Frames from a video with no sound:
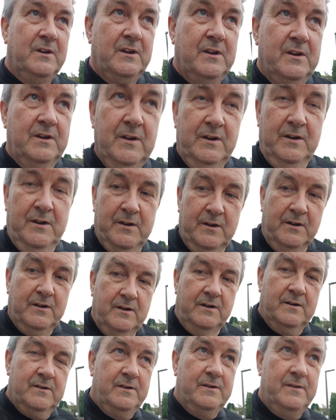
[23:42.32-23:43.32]

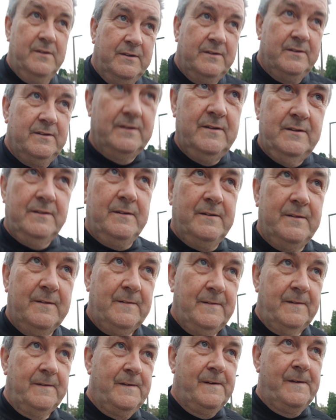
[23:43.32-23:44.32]

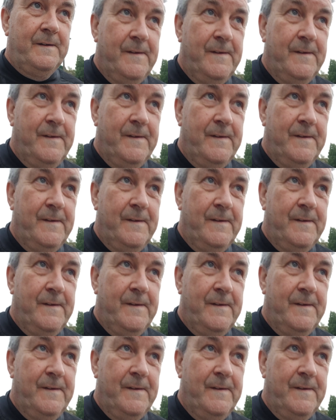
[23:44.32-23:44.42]
No one is speaking in this clip.